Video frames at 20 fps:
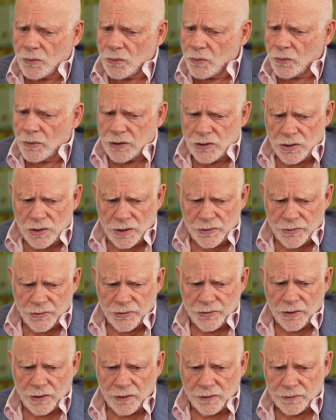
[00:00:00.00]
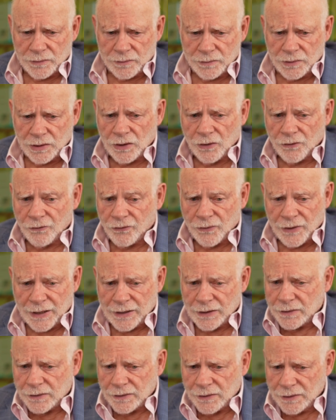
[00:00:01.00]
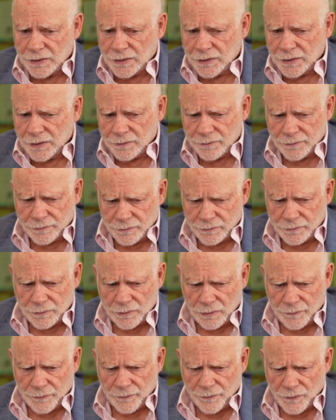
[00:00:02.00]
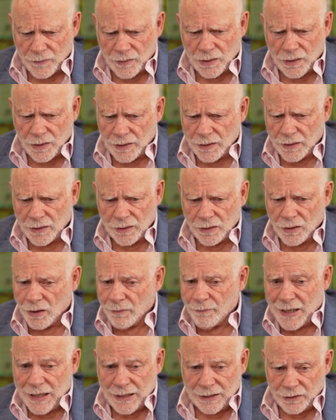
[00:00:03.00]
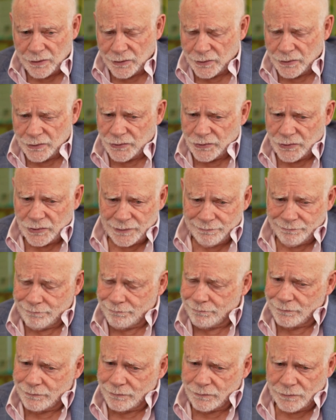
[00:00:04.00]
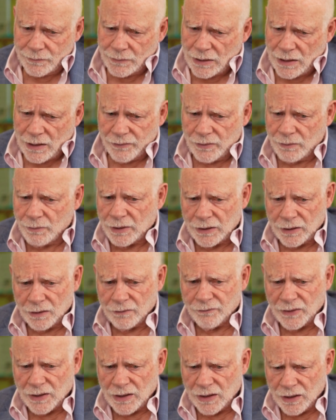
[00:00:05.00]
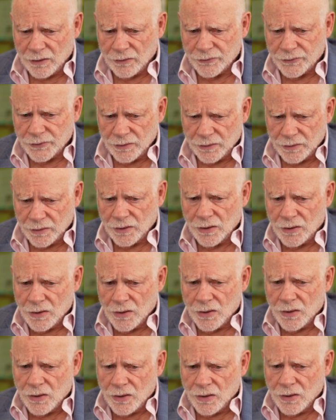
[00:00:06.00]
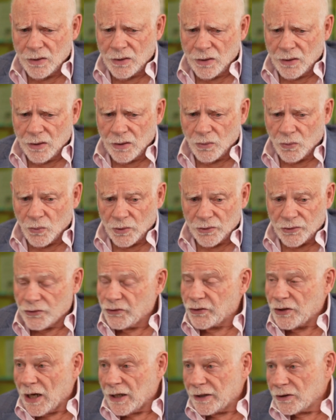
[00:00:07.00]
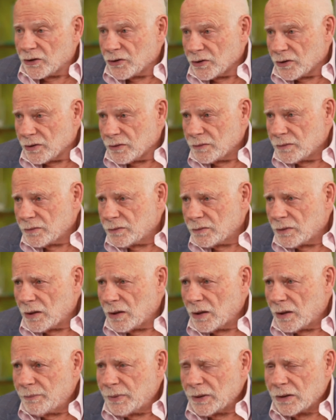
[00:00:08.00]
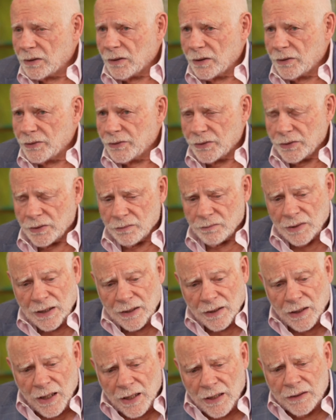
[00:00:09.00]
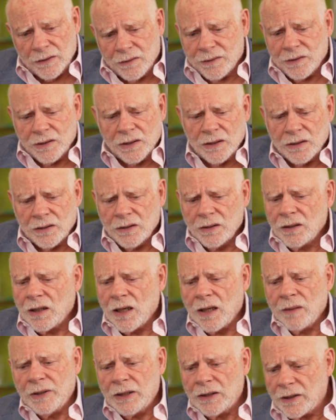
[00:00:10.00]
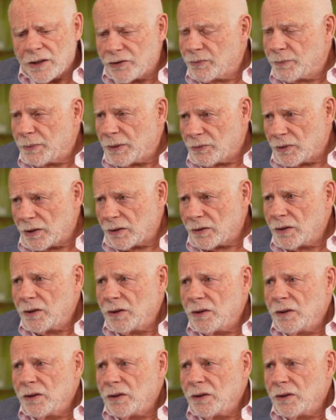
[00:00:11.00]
Which is, frankly, I think our bankers and everybody involved was astonished because, and I mean, let's be real.